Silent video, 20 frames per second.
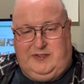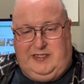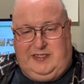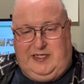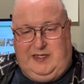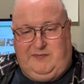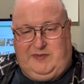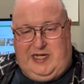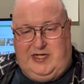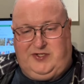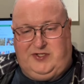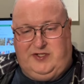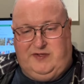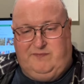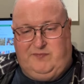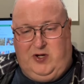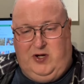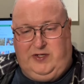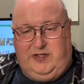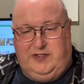the temptations
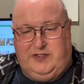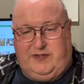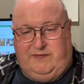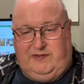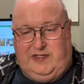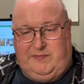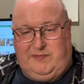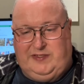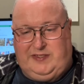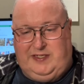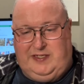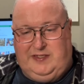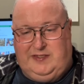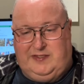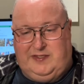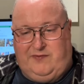and burdens of liberties,